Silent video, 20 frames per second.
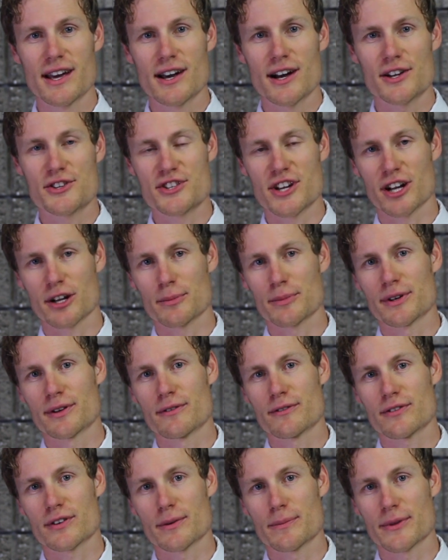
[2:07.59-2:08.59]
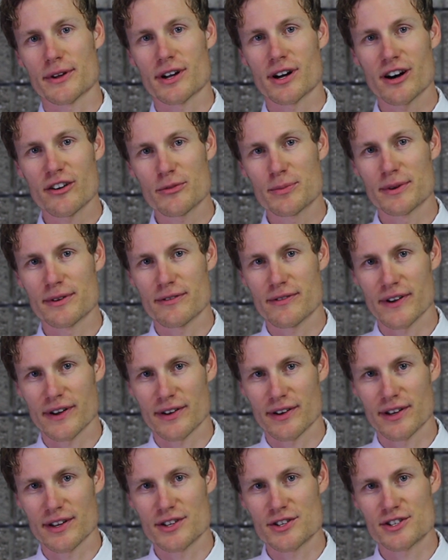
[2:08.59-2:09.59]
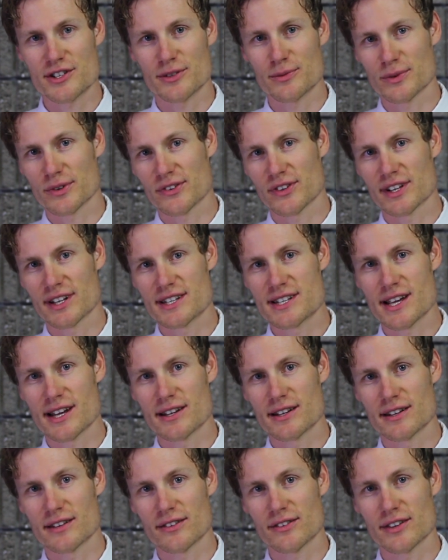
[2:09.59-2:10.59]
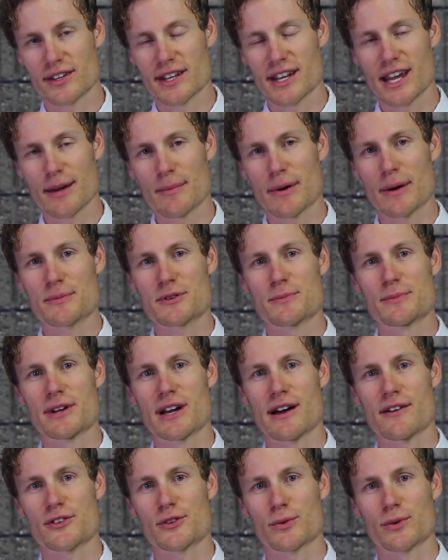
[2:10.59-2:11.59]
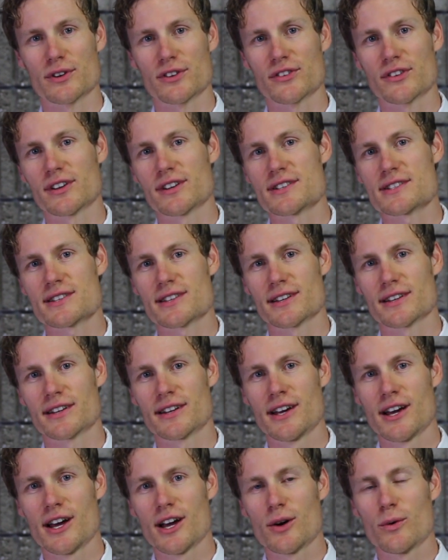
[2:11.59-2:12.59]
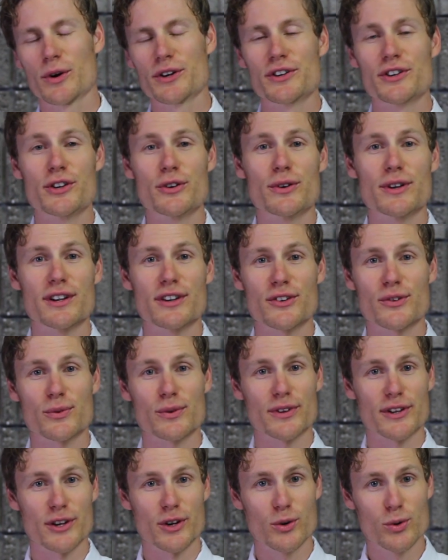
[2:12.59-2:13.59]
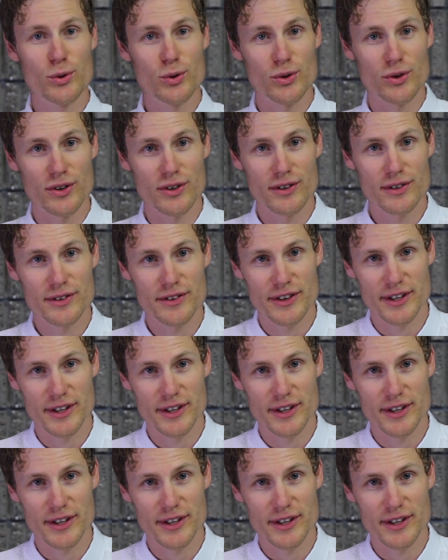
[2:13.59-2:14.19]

a gentleman from the Kauffman Foundation was in attendance, and he came up to me afterwards and he said, "What you're doing is really cool.